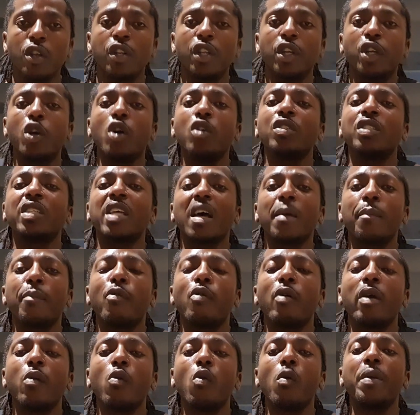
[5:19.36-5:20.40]
the contact
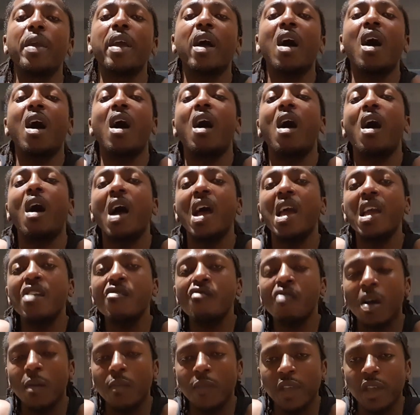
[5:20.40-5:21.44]
point will be higher
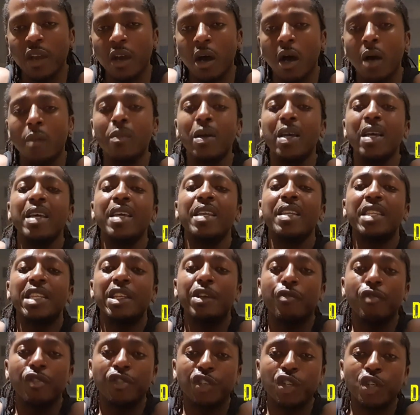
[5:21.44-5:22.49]
up the arm,
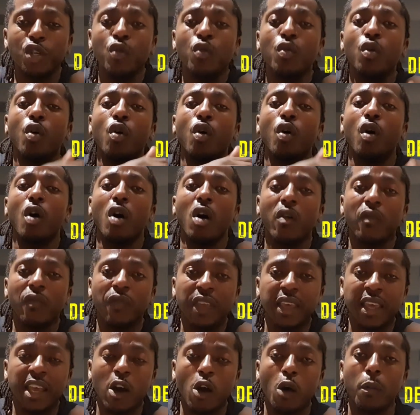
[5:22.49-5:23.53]
nearer to or on
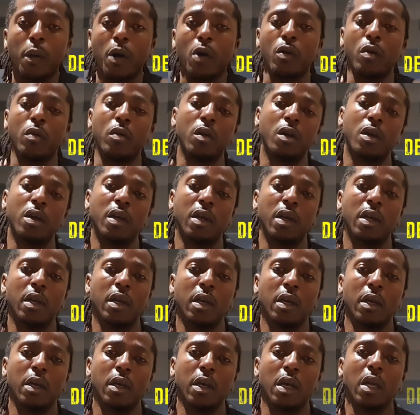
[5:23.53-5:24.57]
the elbow.
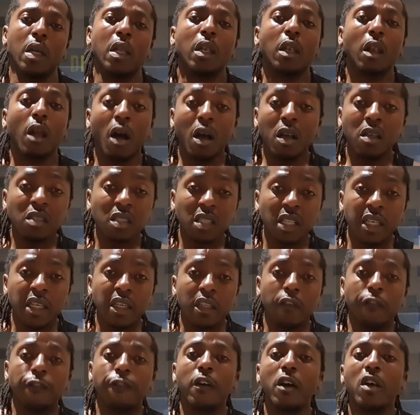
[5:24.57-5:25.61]
Lastly,
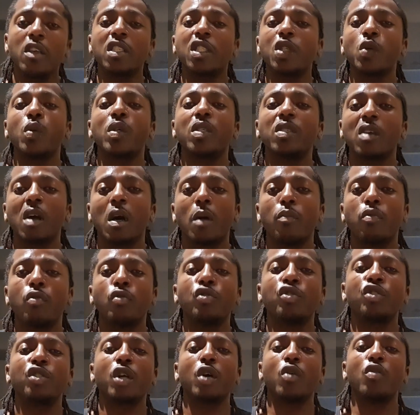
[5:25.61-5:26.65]
the first two examples
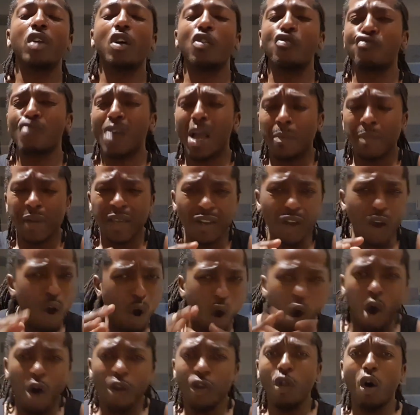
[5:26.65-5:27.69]
showed a rapid
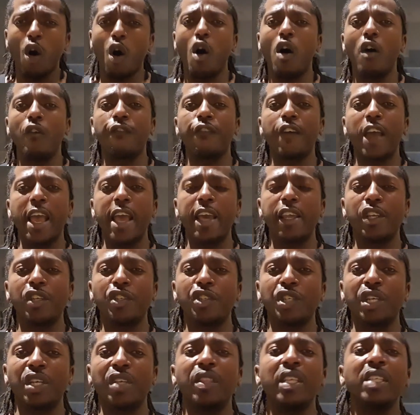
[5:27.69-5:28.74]
on-off
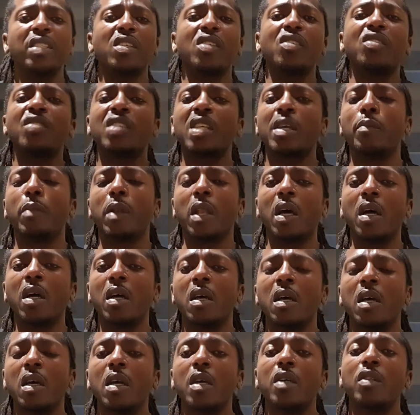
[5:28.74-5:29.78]
energy, and this is similar
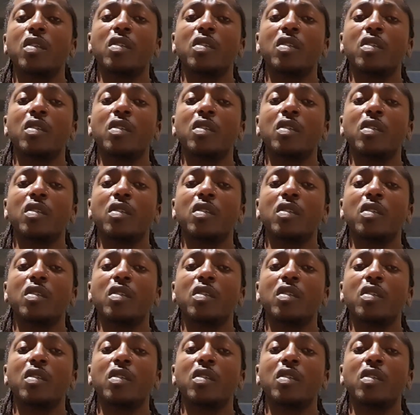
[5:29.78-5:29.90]
to